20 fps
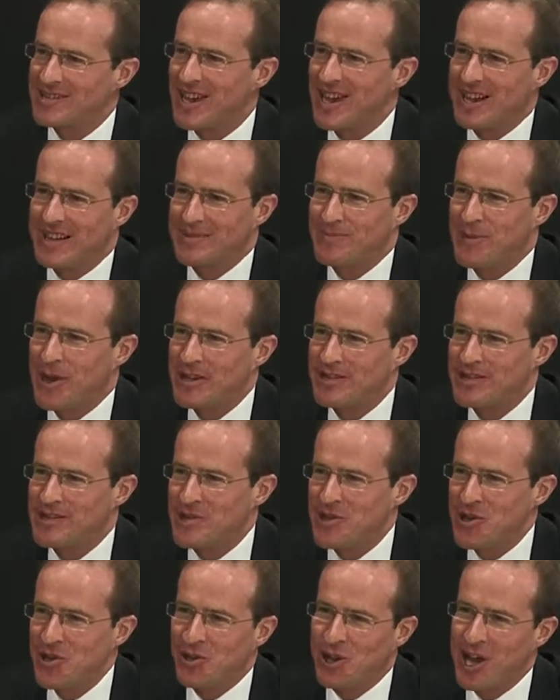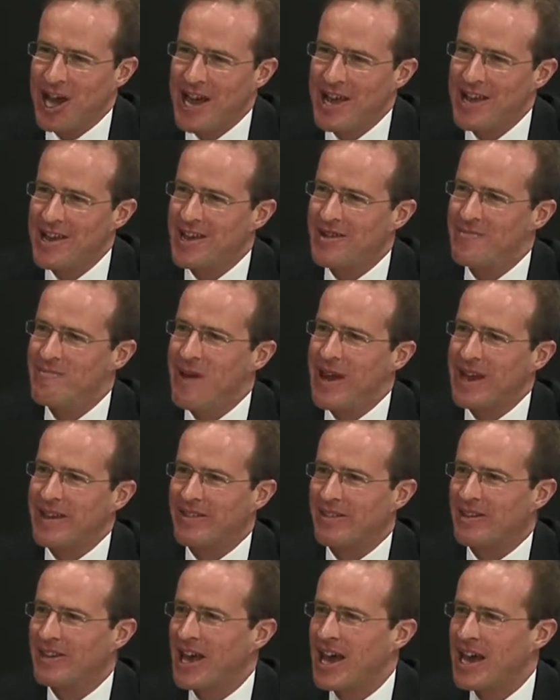taxpayers in the UK and
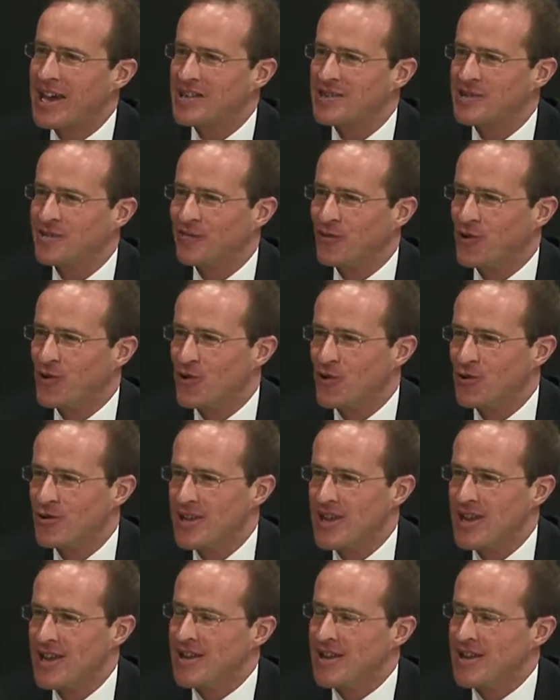make the case for